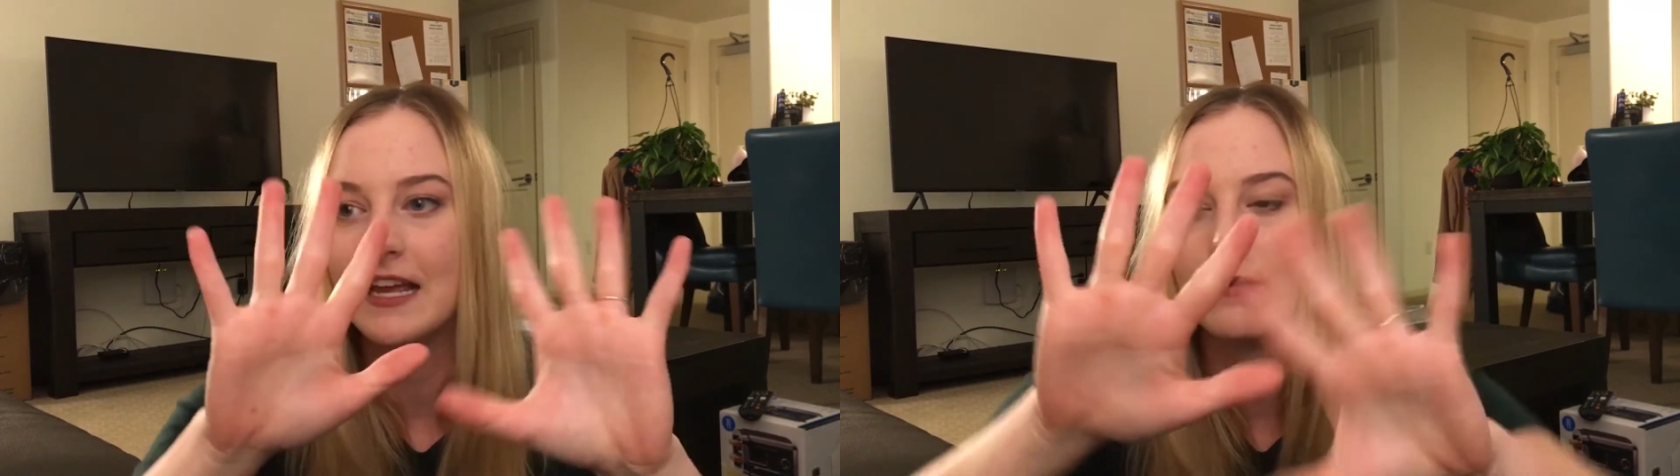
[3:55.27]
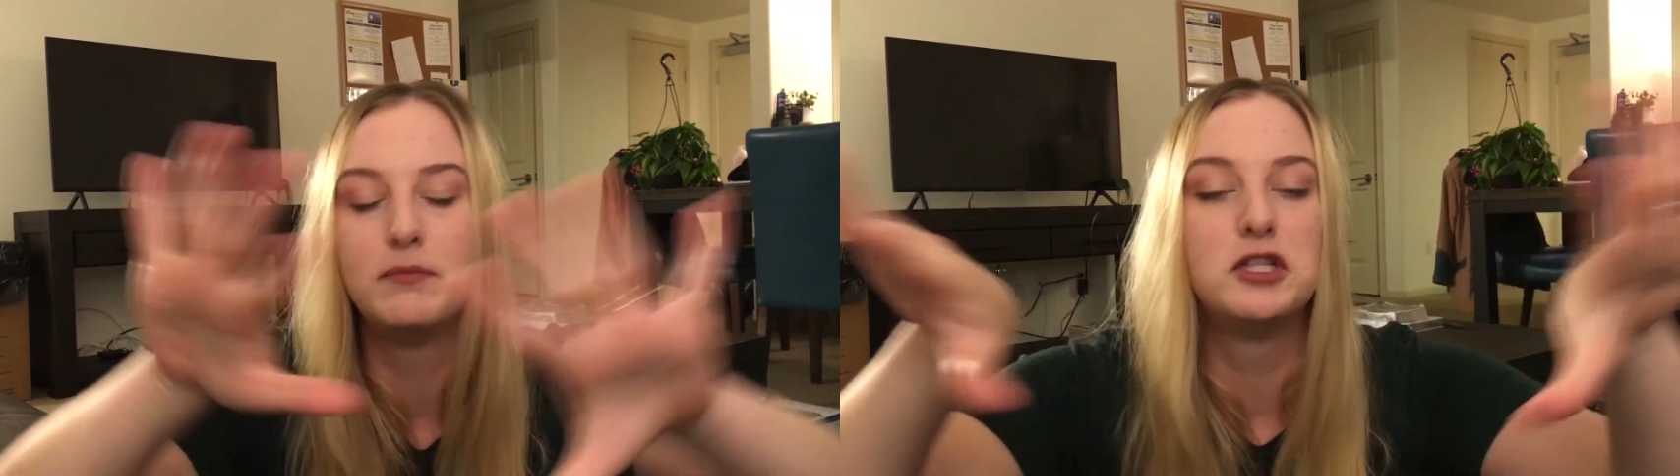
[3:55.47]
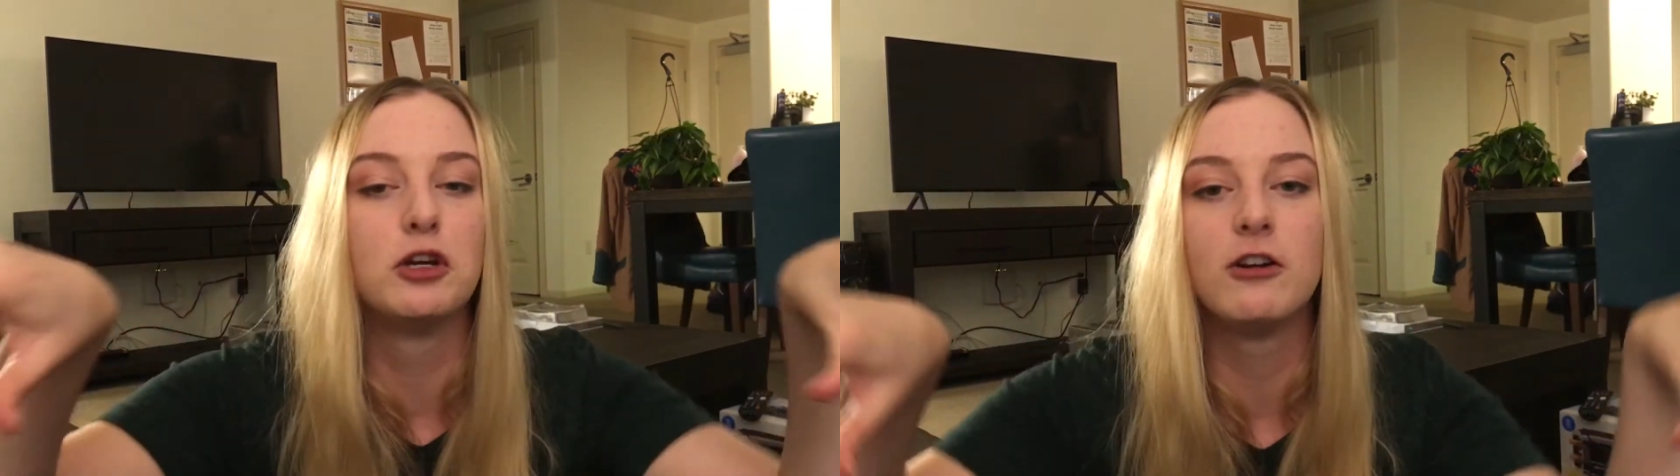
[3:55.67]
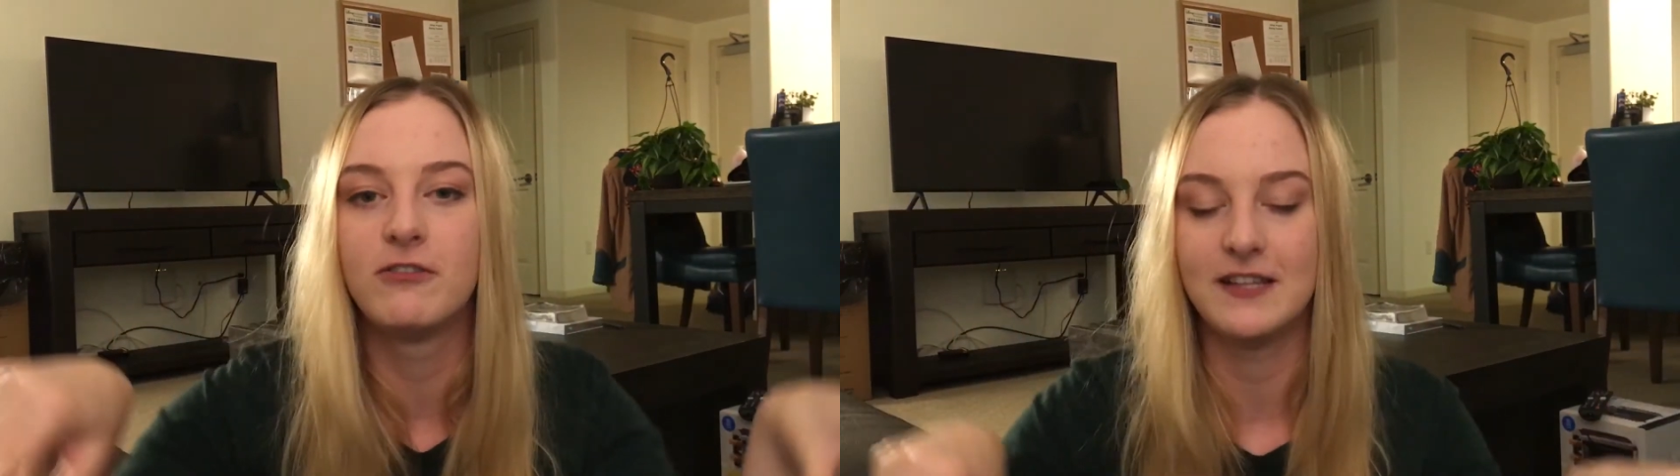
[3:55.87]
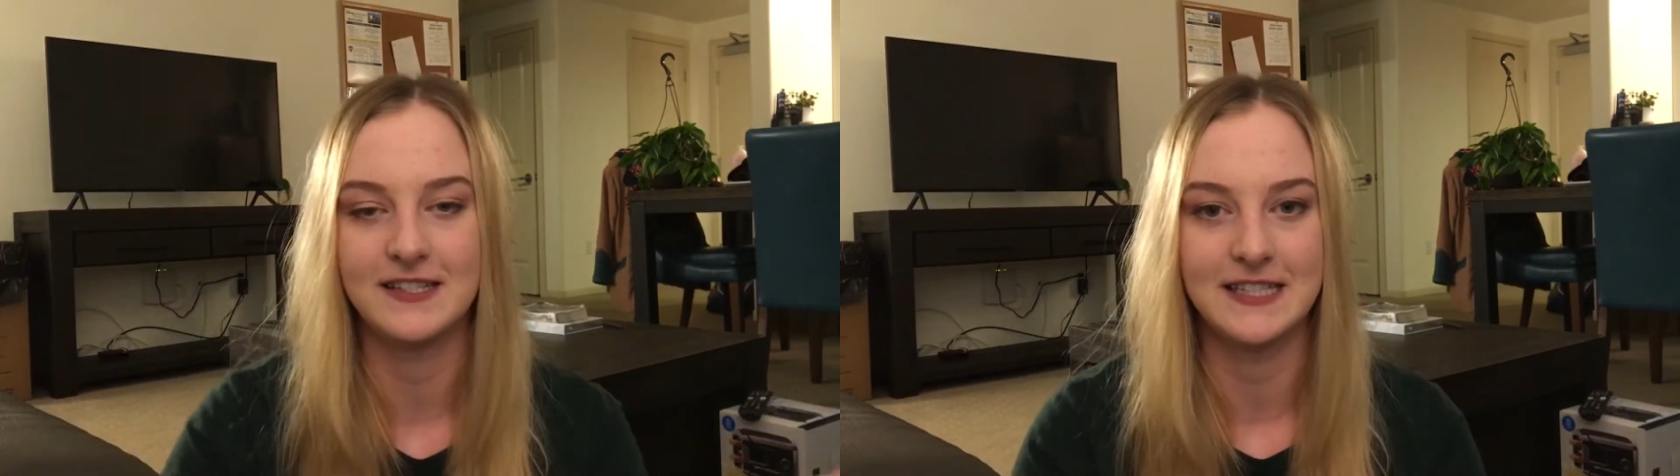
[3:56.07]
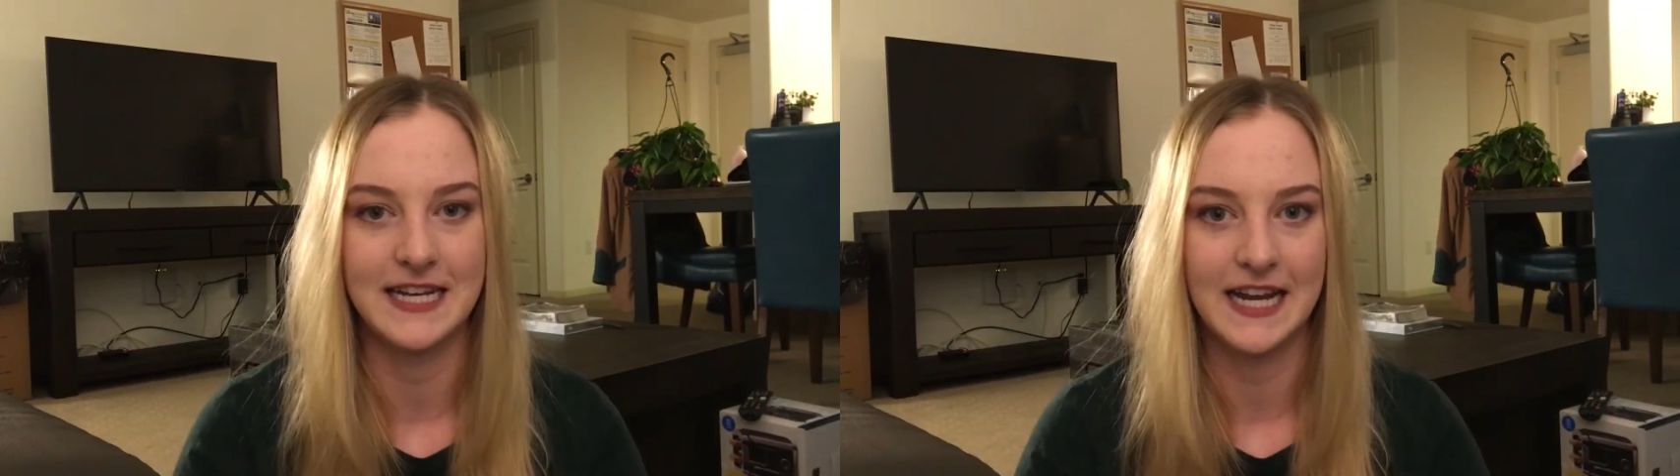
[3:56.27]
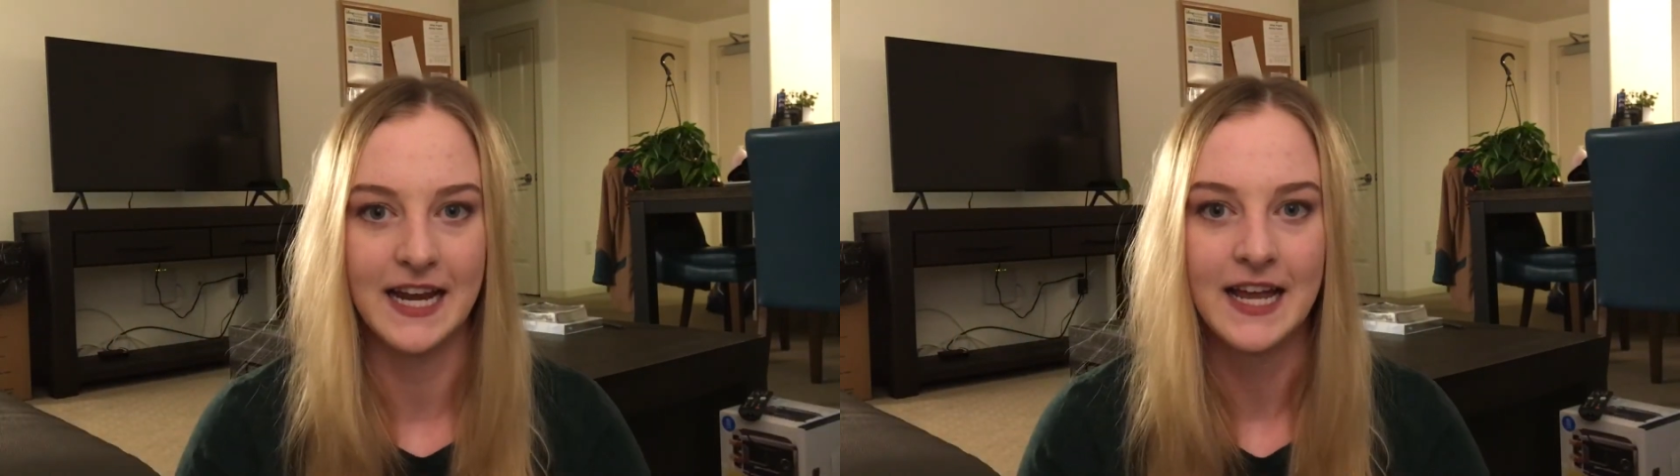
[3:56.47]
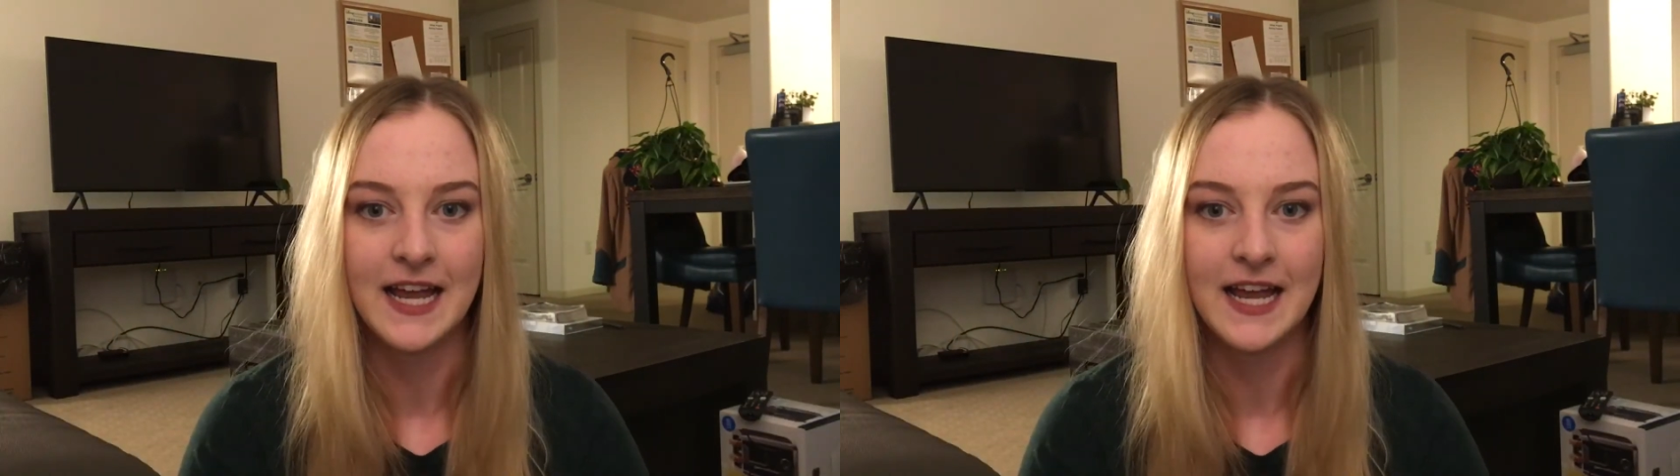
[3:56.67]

observe the city.